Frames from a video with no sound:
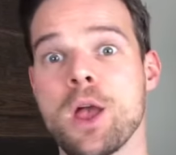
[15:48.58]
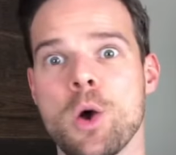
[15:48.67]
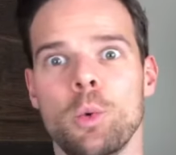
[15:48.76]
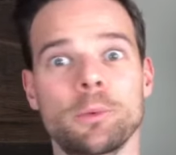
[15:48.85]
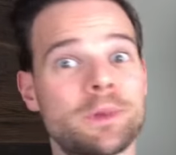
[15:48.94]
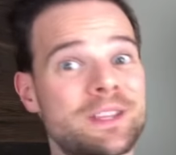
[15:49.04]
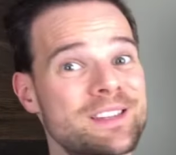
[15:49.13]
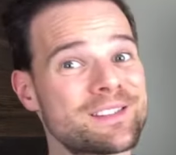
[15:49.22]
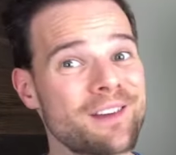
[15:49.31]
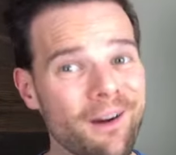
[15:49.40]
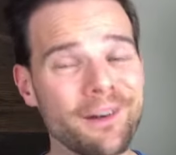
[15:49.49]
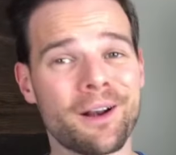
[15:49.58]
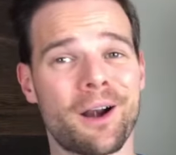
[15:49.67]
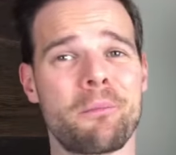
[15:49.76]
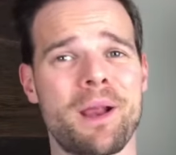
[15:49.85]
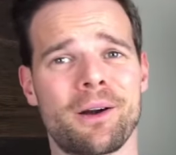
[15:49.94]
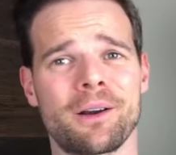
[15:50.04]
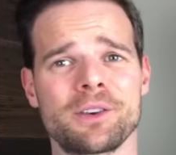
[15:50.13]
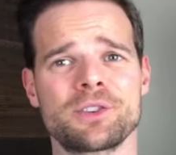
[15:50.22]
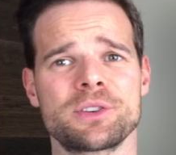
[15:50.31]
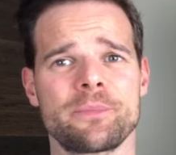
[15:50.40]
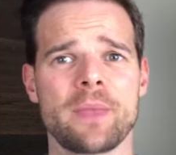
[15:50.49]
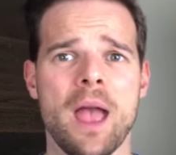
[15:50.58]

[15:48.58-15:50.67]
When we started our marriage,